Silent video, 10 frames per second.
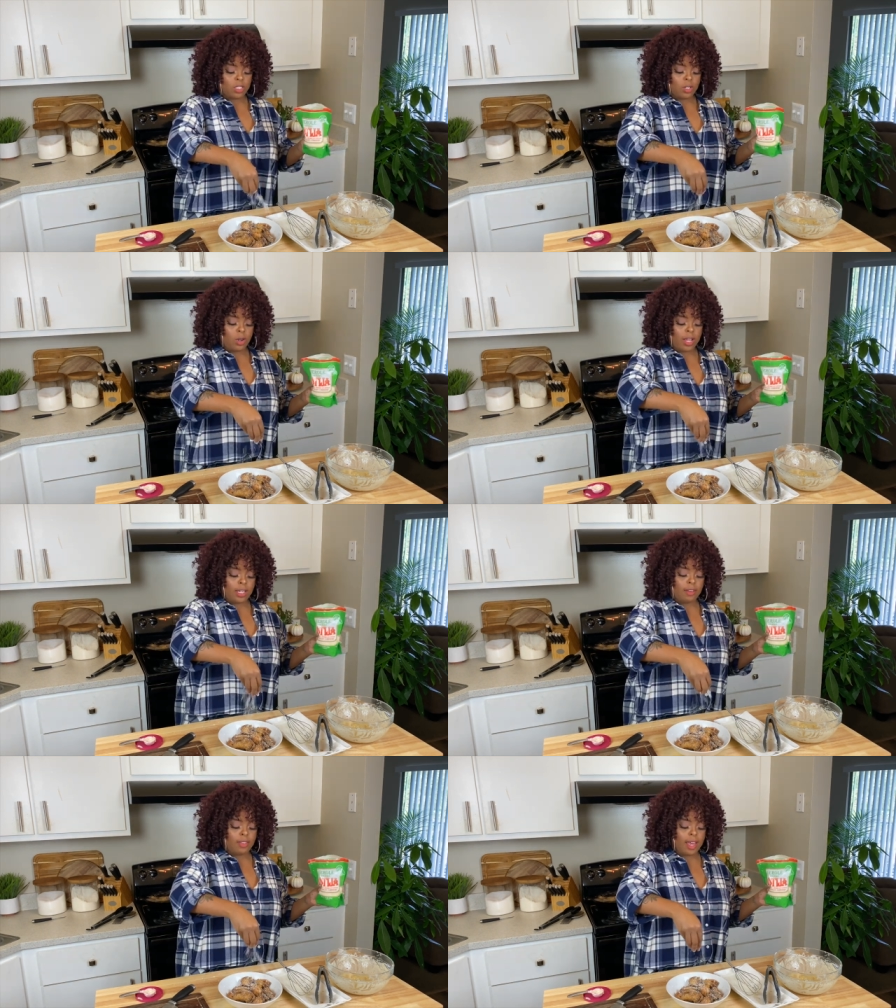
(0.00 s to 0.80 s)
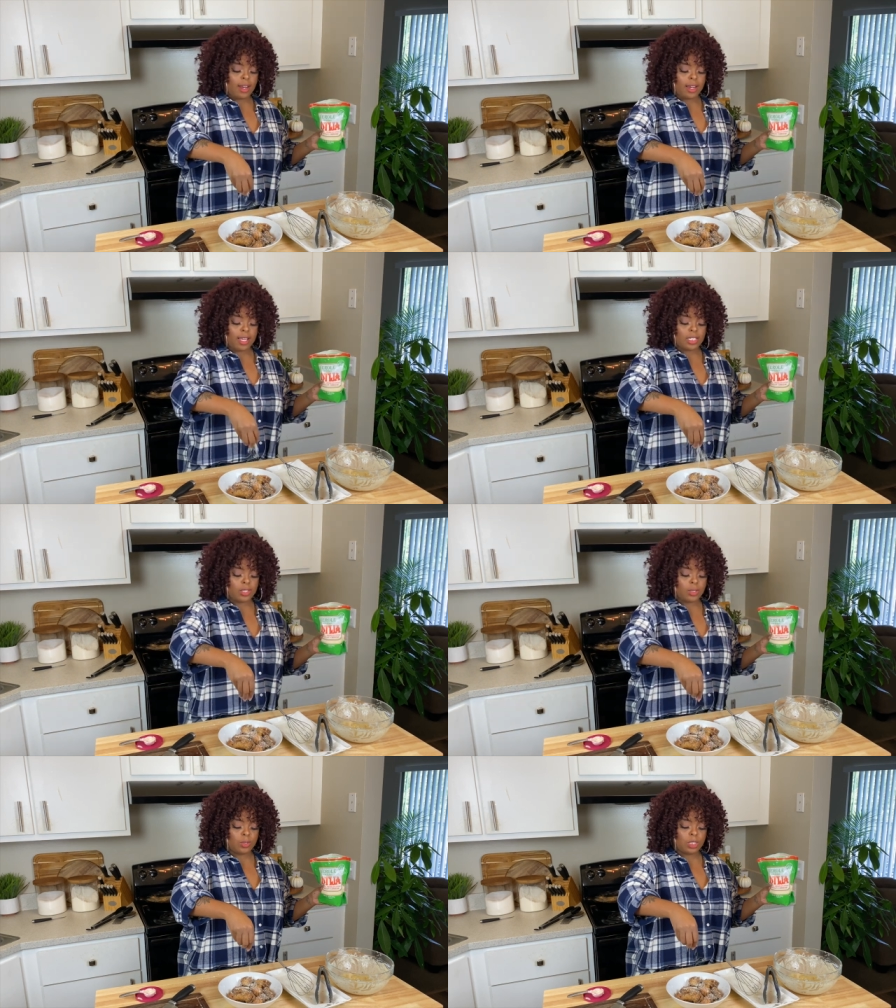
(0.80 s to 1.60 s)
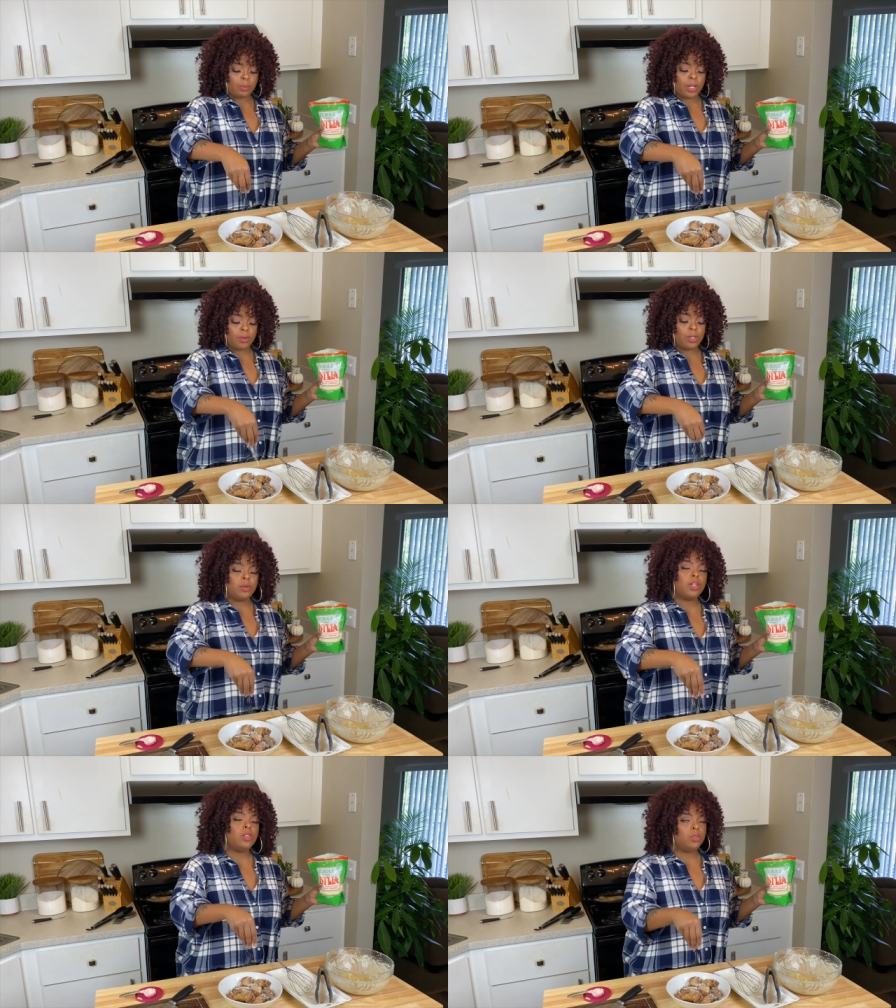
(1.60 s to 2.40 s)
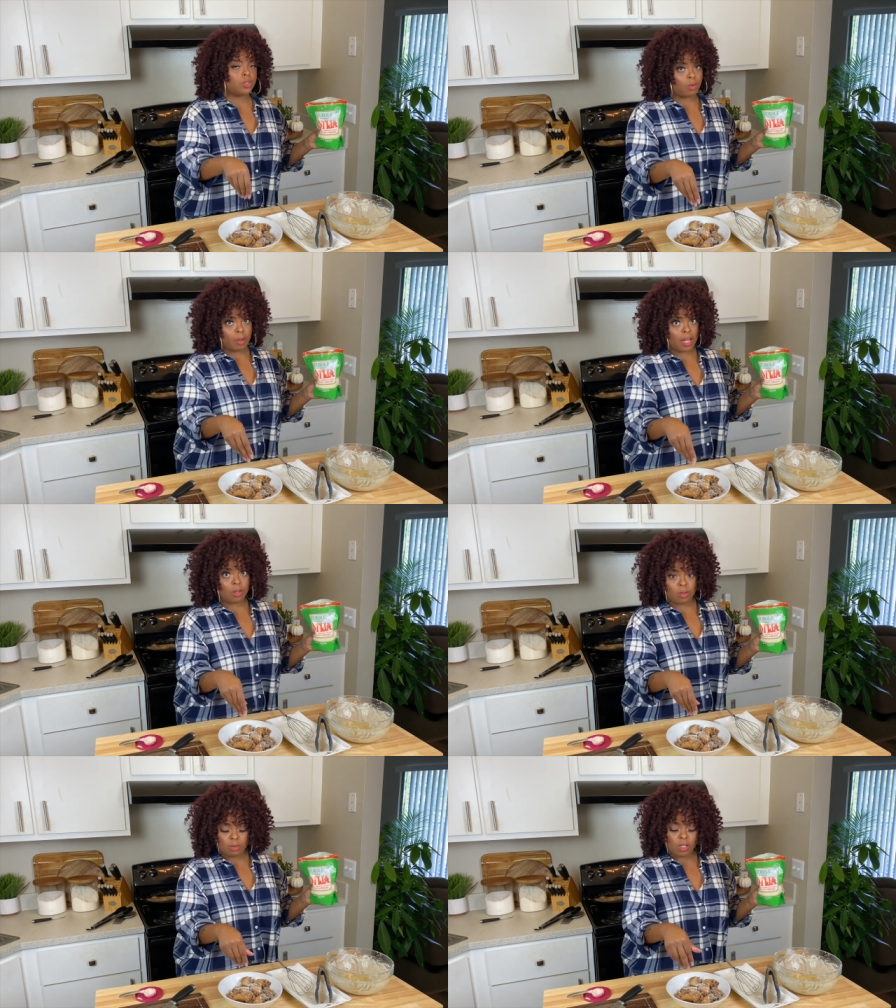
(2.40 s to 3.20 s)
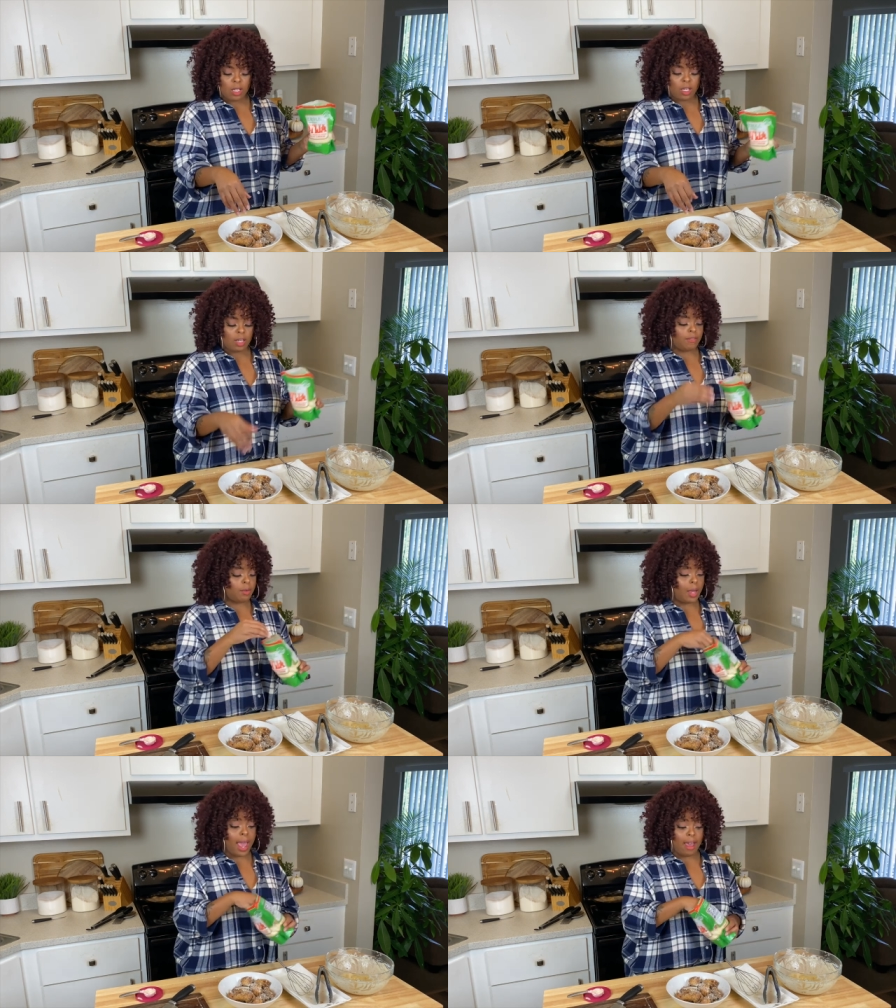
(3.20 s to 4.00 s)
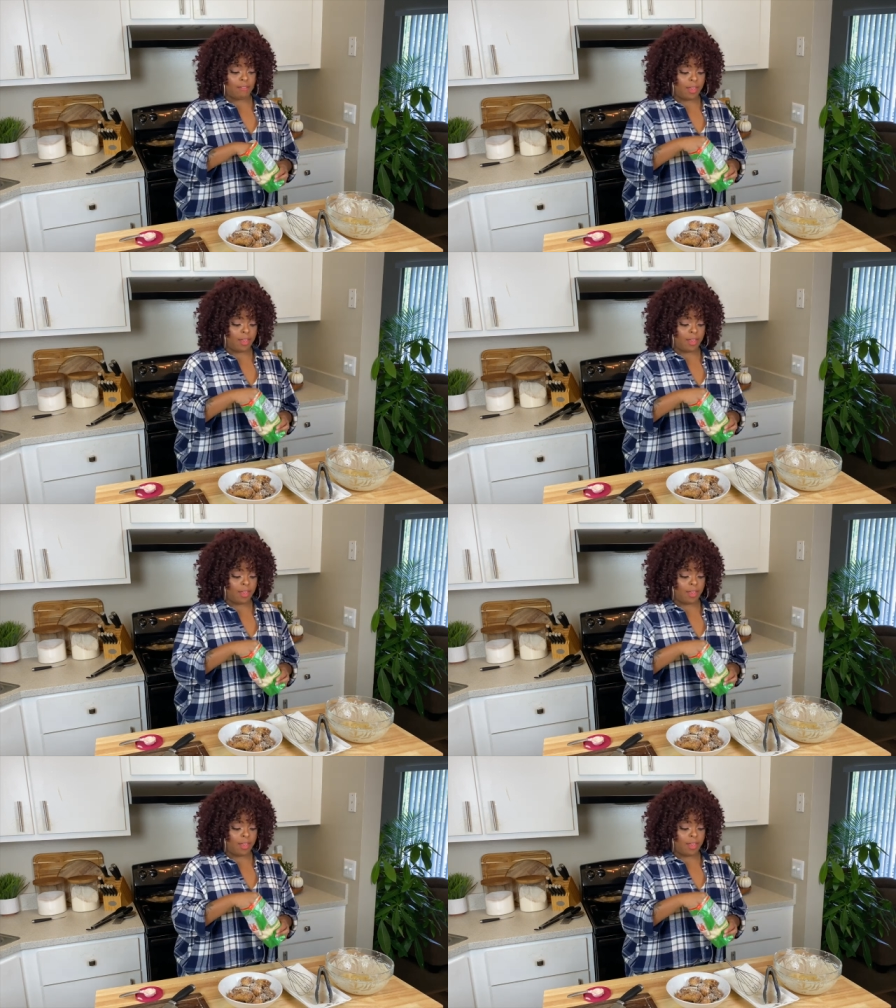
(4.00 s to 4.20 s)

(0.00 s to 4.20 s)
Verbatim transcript: So go ahead and give that a nice little sprinkle. You can use Romano if you have